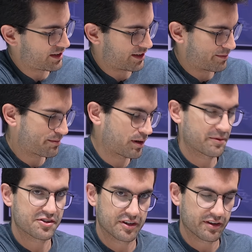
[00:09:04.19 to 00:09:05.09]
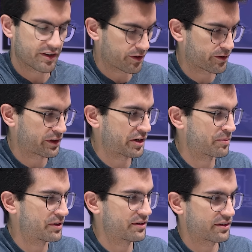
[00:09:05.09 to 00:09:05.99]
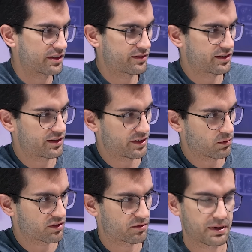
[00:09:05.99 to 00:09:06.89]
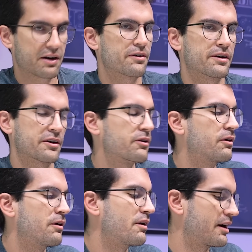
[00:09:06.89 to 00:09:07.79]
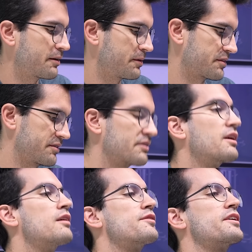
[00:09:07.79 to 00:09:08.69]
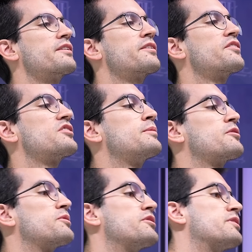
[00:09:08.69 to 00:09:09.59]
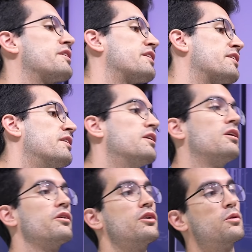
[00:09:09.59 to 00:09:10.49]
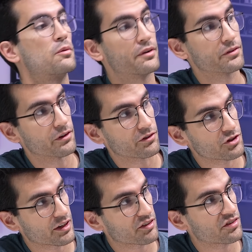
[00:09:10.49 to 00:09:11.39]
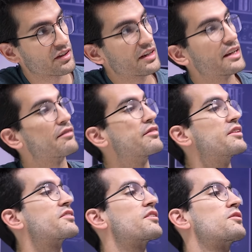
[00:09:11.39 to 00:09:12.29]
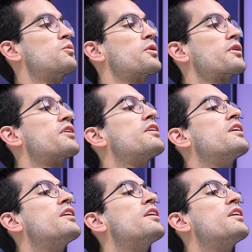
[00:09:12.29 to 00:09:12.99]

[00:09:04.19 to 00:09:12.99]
I probably should have done that earlier, but given it wasn't powering on at all, I wasn't confident clearing the CMOS would do anything, although we'll run through those checks if this doesn't work.